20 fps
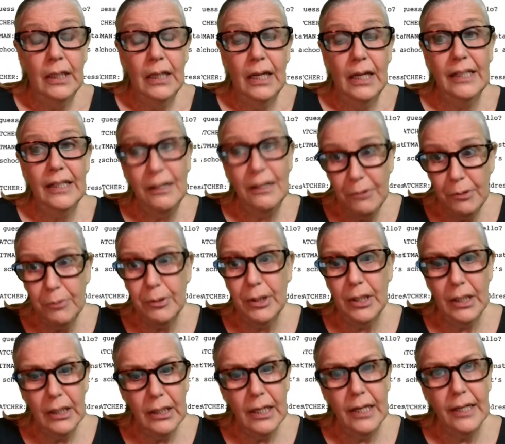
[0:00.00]
and I would
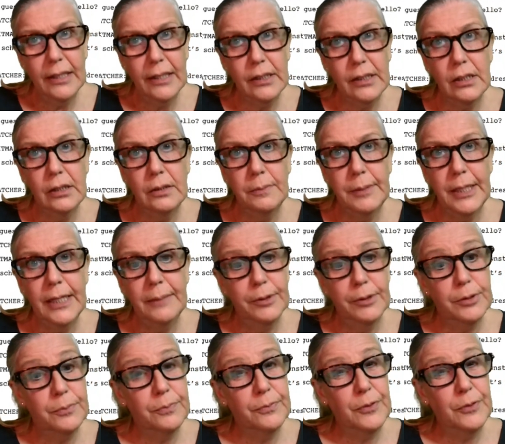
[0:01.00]
really like to be
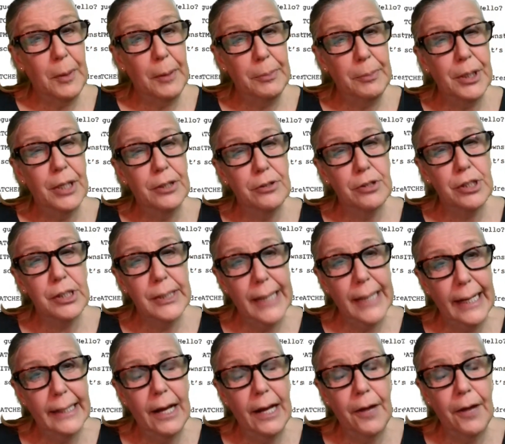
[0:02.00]
able for people to
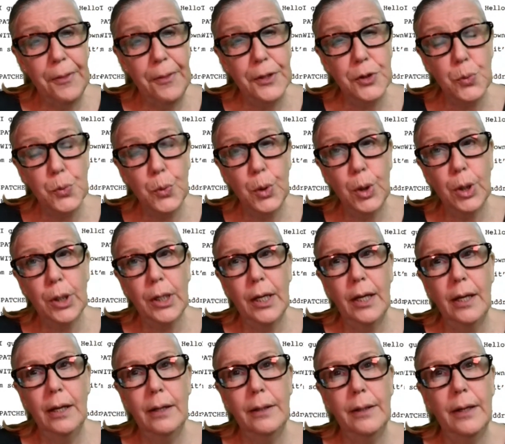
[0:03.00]
understand how things work.
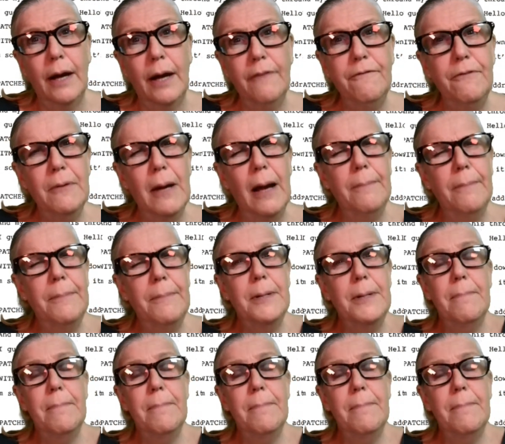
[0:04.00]
And I've, I've been